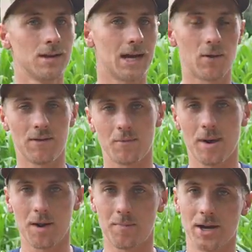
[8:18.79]
however
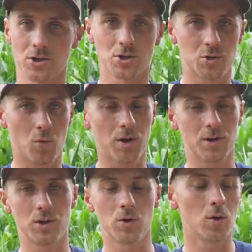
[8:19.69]
amount of pictures you want to
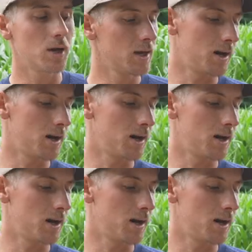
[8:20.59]
do.